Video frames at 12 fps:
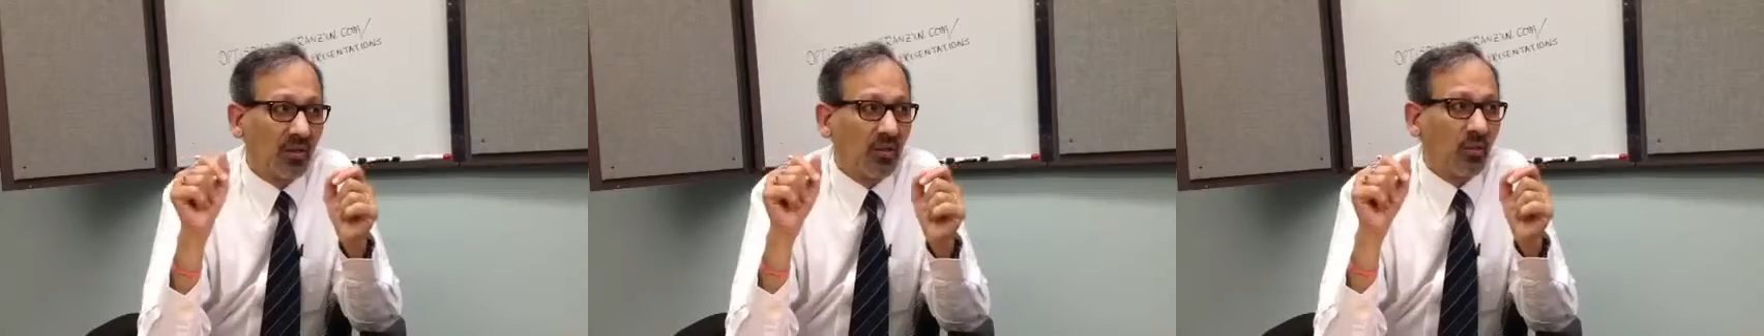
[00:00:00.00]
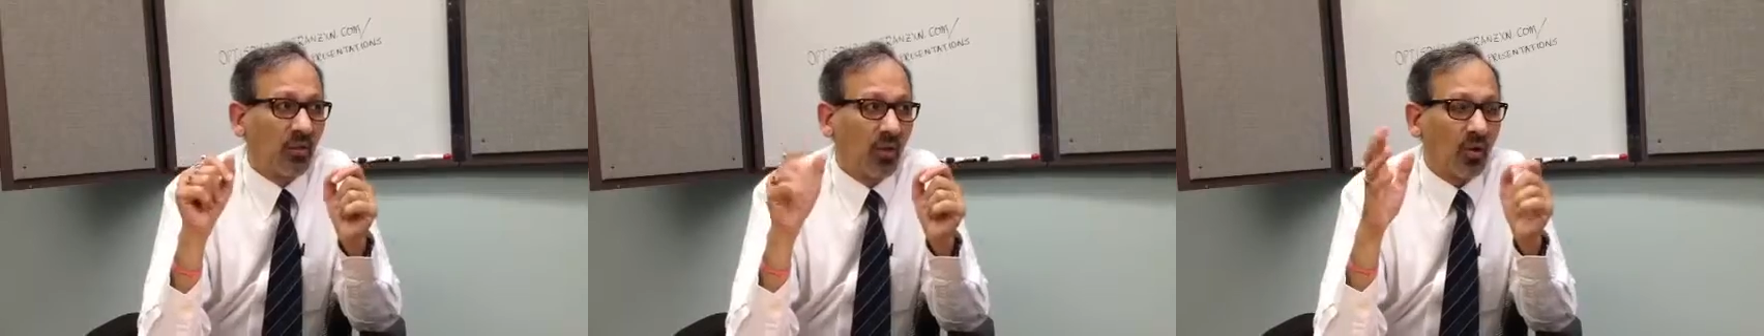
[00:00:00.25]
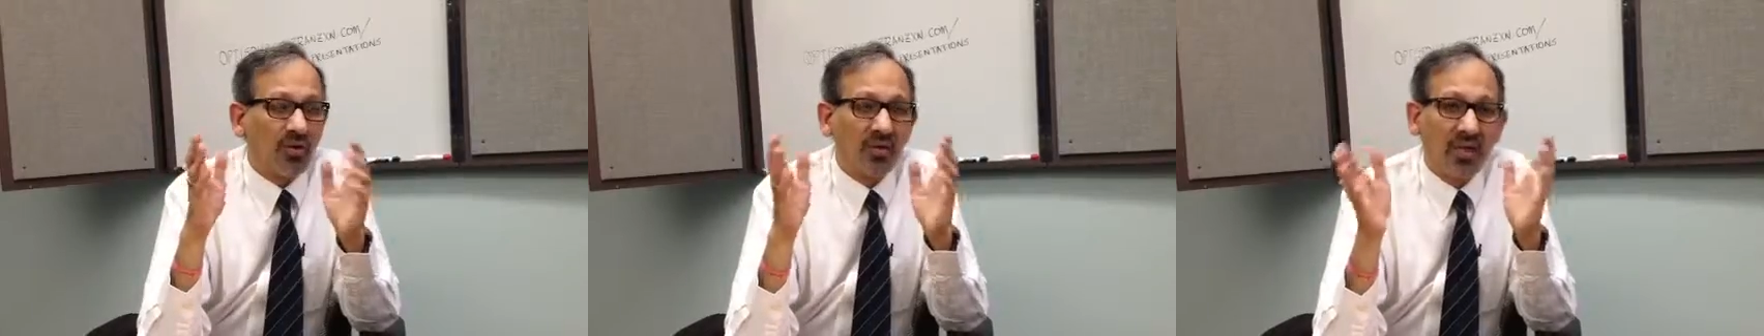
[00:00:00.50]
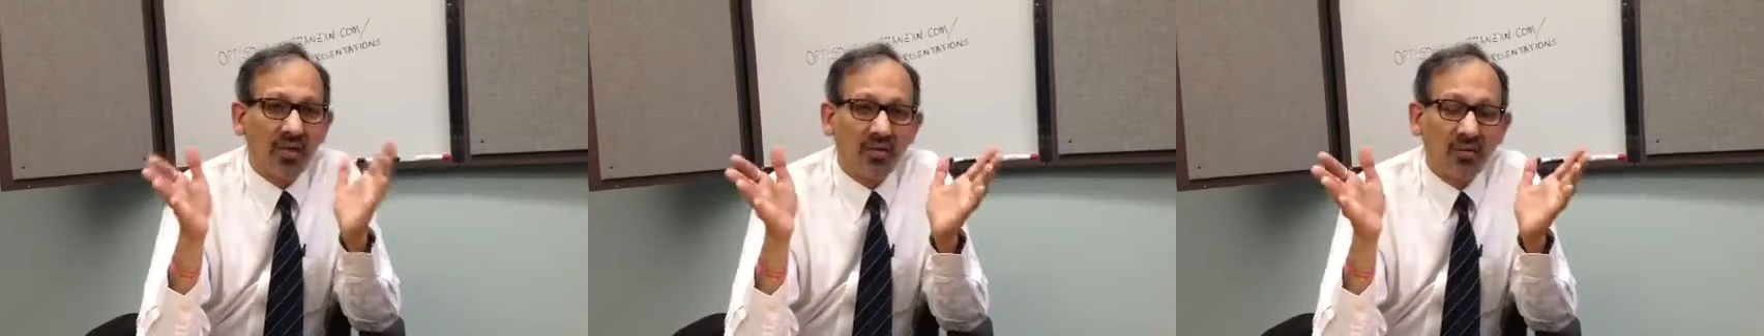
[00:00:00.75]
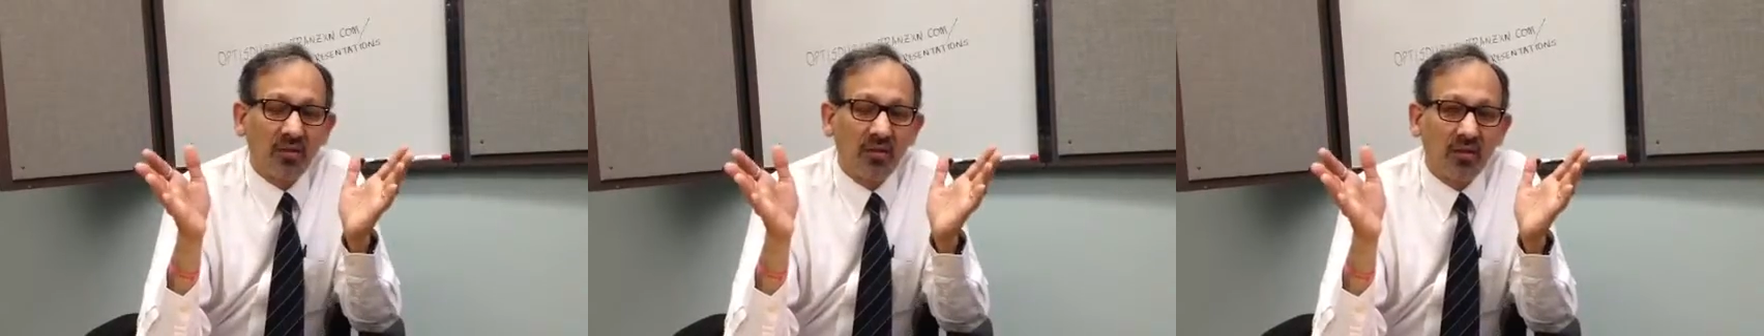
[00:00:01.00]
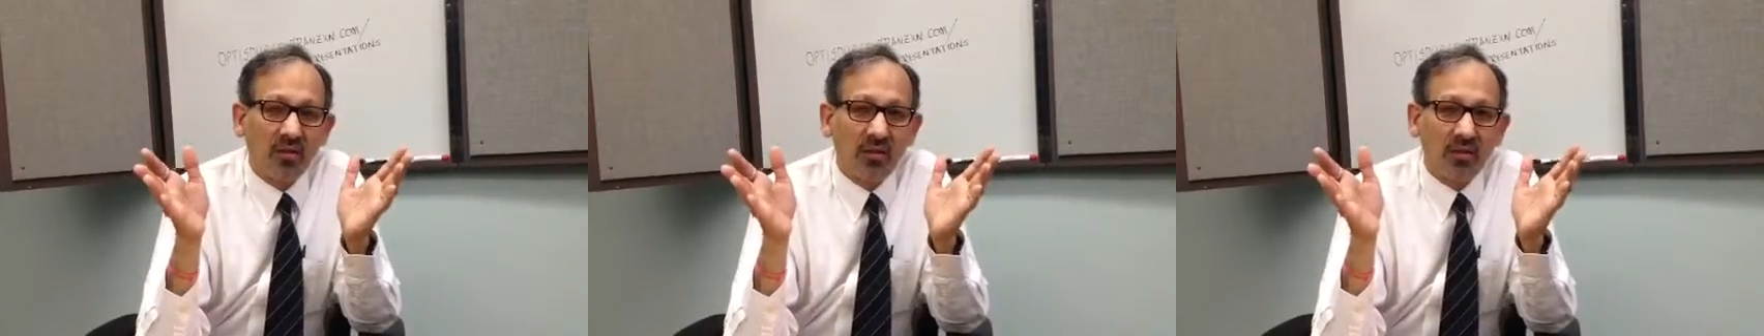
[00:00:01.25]
You cannot change
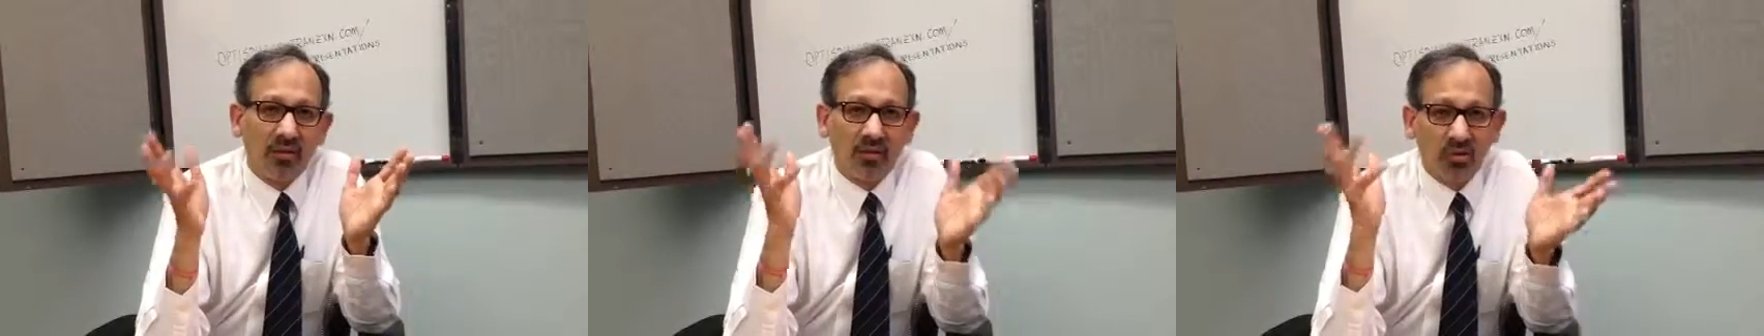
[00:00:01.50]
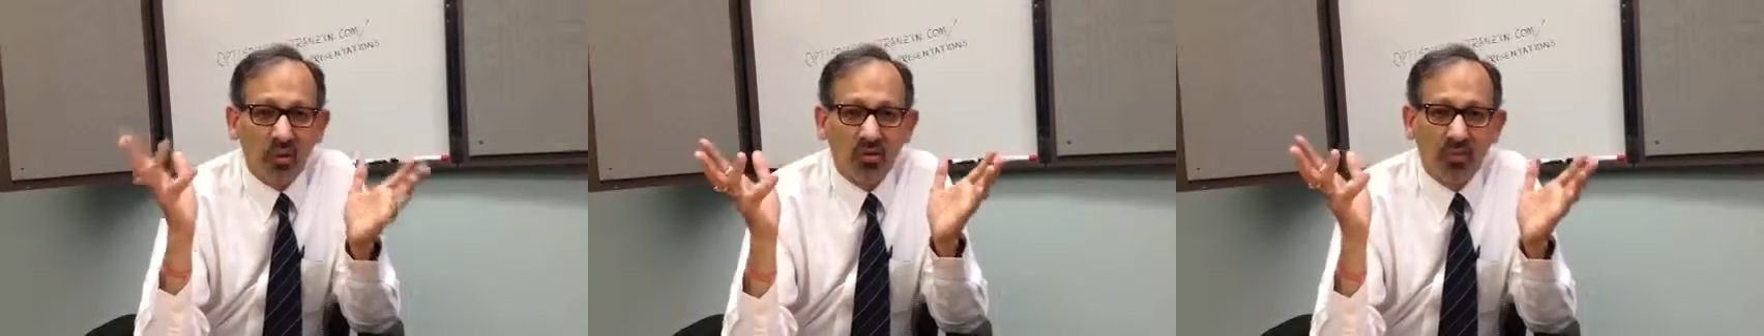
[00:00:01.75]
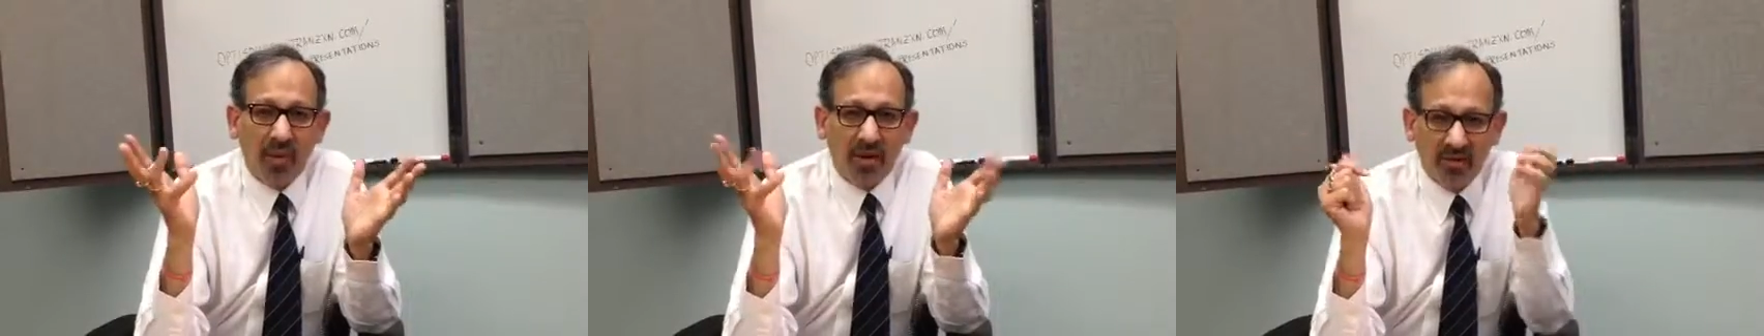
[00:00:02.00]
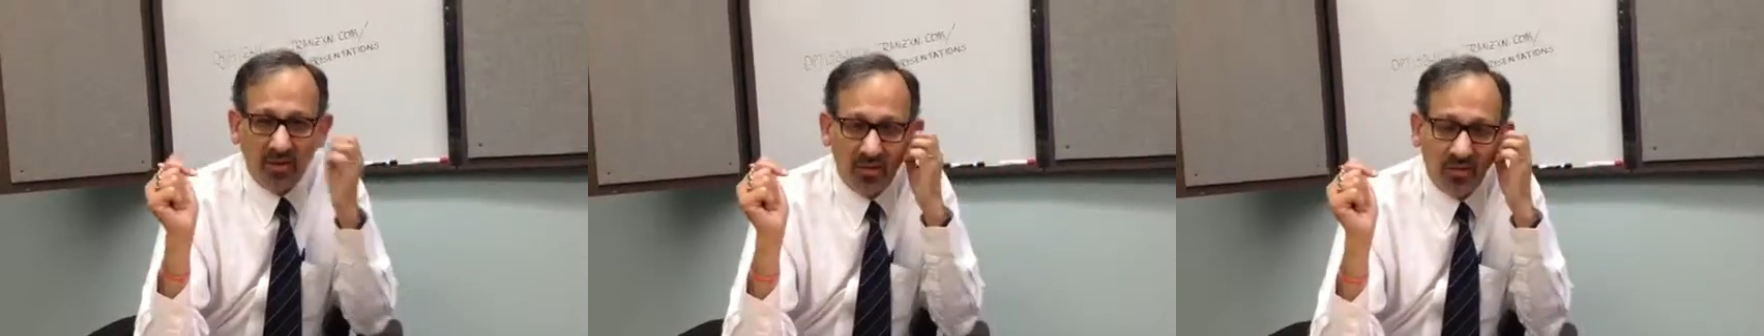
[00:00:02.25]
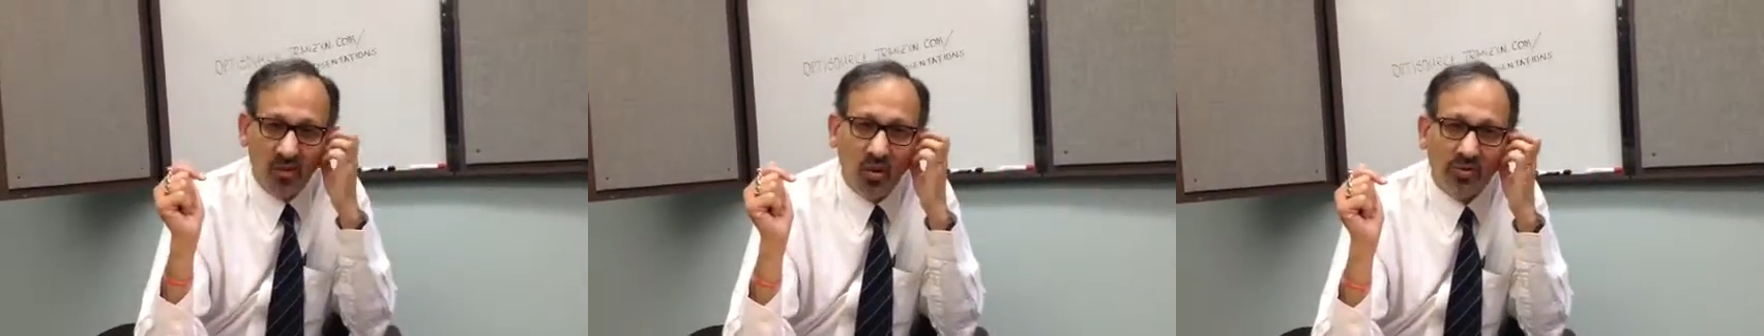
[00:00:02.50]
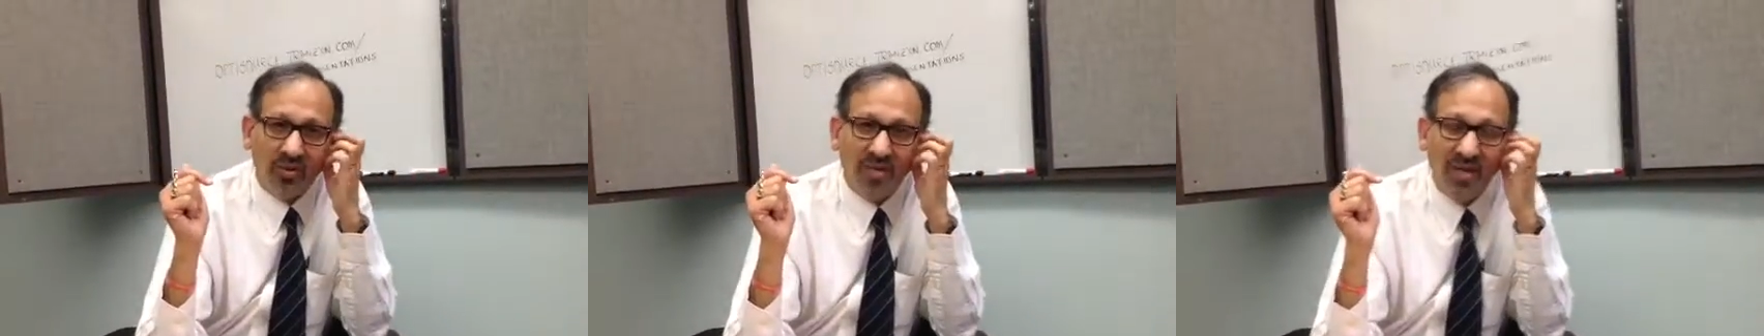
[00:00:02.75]
the resource pattern
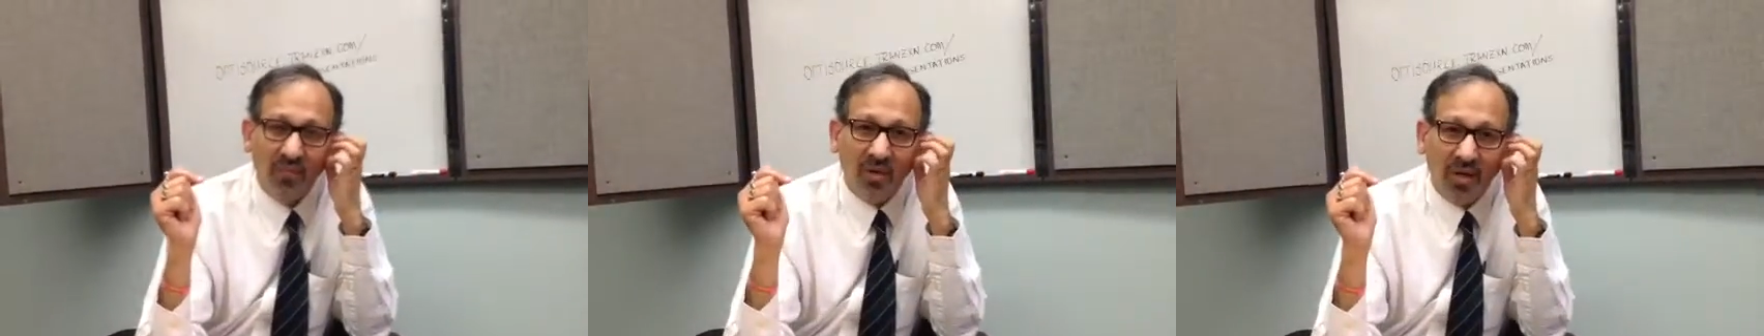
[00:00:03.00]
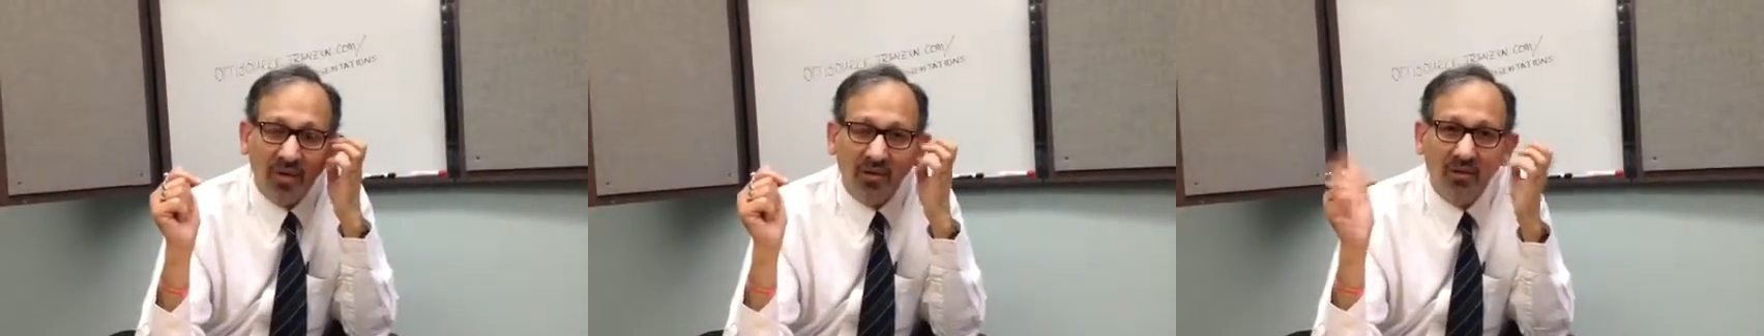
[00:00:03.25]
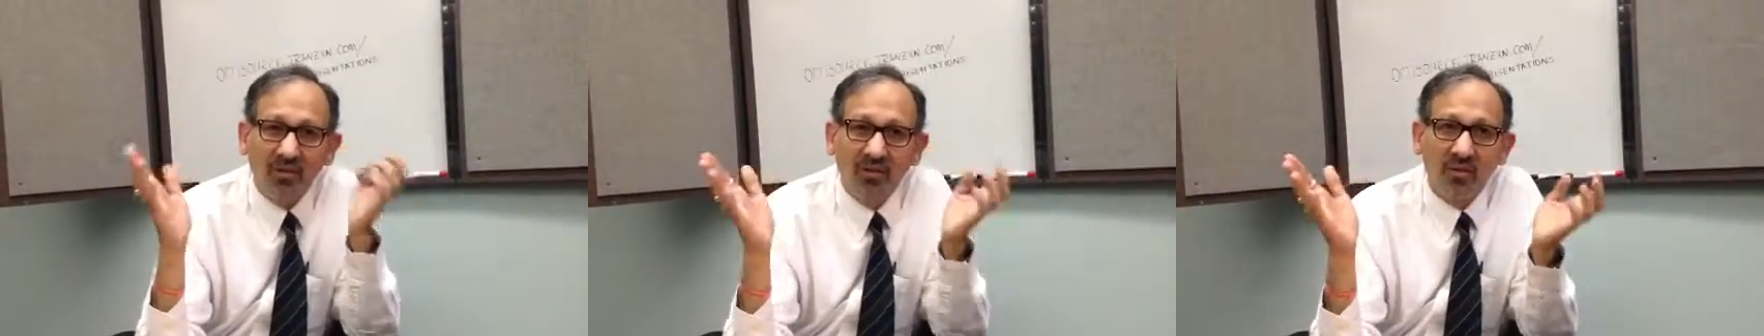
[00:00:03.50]
or the timeline.